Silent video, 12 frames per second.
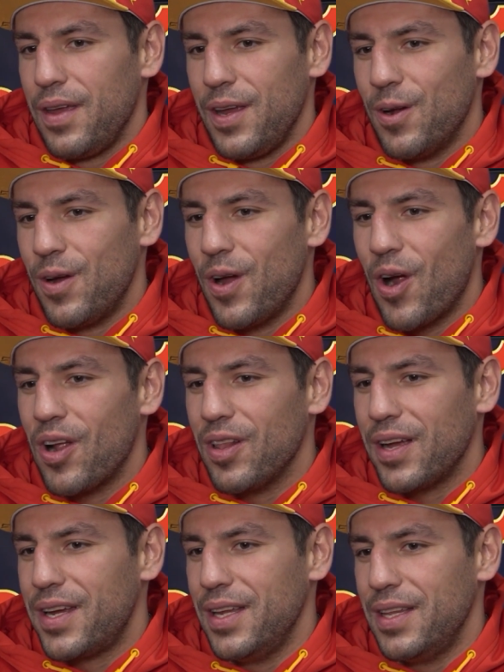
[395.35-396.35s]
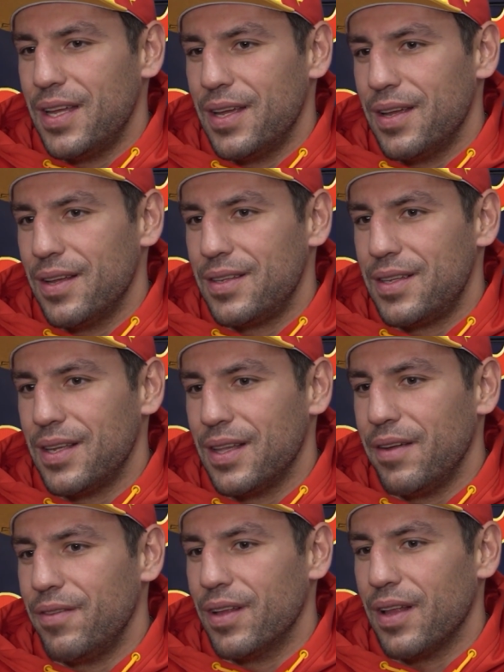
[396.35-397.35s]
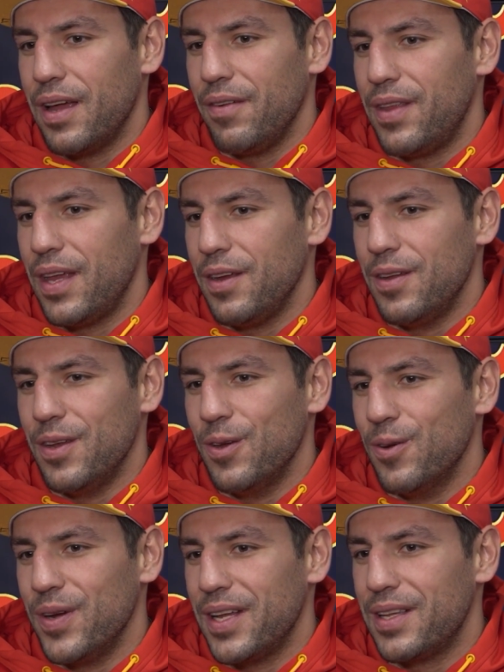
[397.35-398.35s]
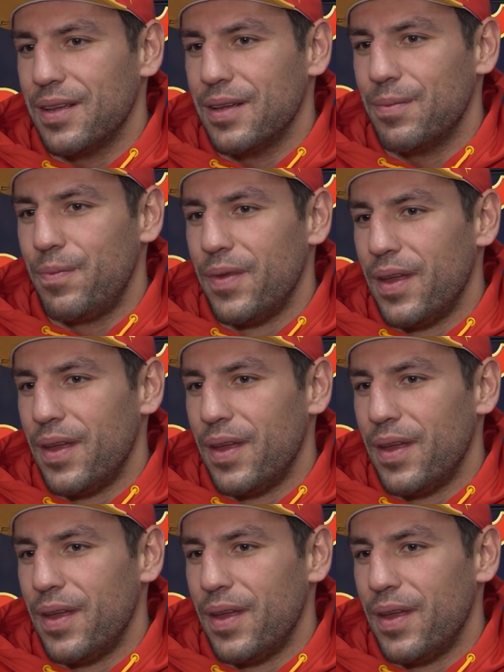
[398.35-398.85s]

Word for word: you know you are lucky to to live the life that you do and get to